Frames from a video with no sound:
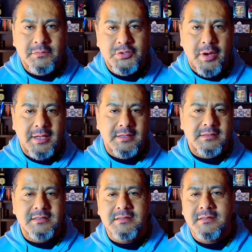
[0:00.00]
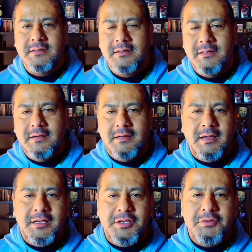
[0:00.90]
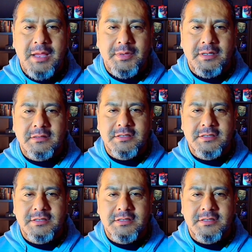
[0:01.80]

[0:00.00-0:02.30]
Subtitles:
trends, you name it.